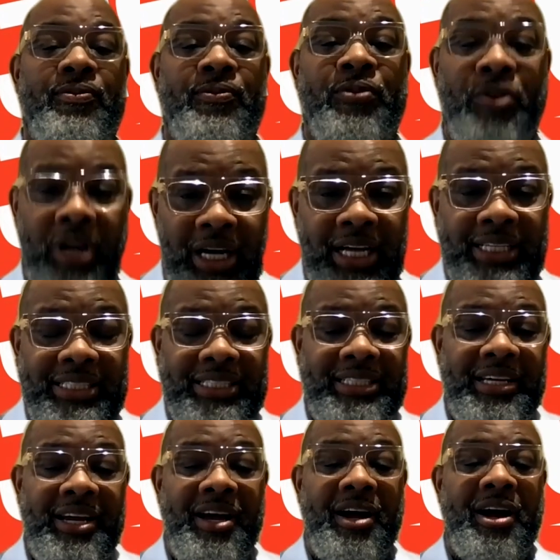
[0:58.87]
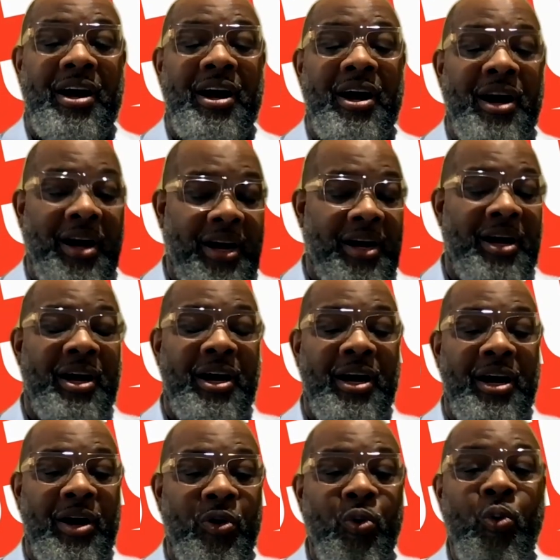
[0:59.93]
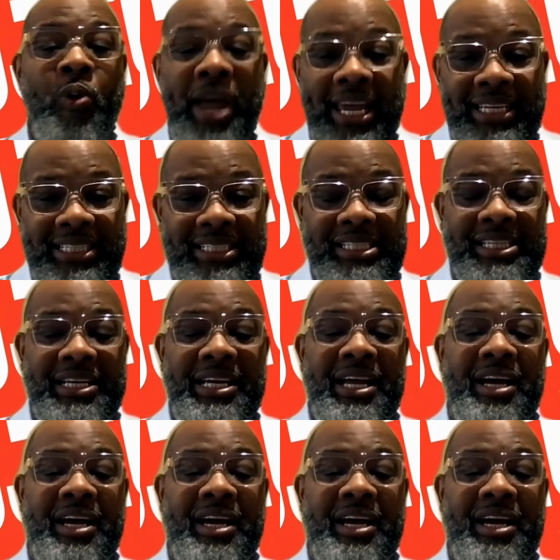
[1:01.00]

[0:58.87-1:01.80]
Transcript: for us are a waste